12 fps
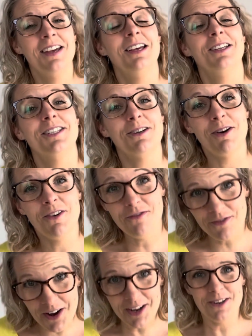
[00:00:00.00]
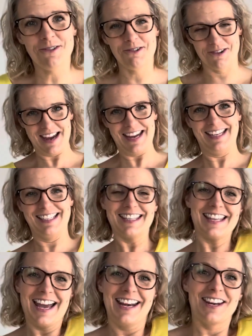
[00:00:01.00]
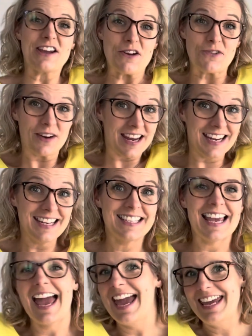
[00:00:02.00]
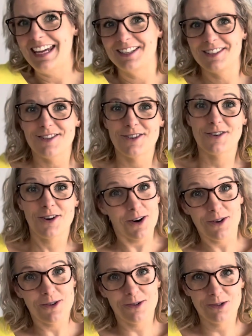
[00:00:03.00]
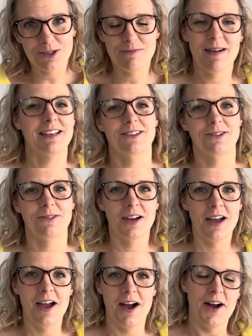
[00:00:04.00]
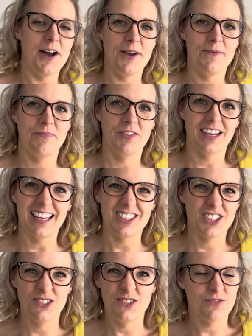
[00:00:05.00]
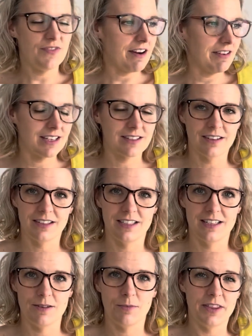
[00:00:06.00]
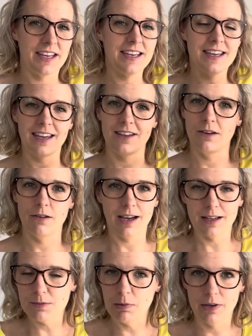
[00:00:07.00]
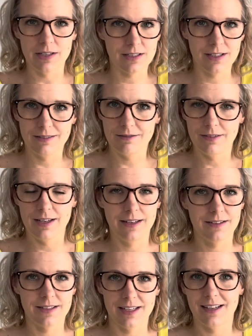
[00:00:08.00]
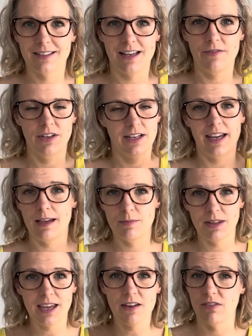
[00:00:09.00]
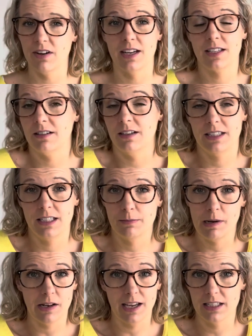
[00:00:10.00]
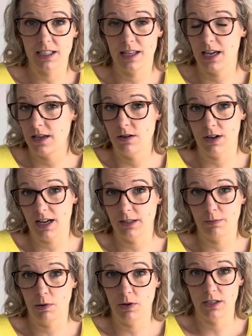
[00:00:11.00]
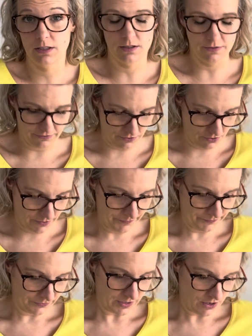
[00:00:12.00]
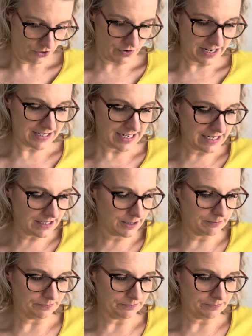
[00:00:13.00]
So our final grade then, grade 8, the gold medal. I get students very excited at the, well, they can get UCAS points in 6, 7 and 8, but they get very excited about getting their UCAS points for grade 8.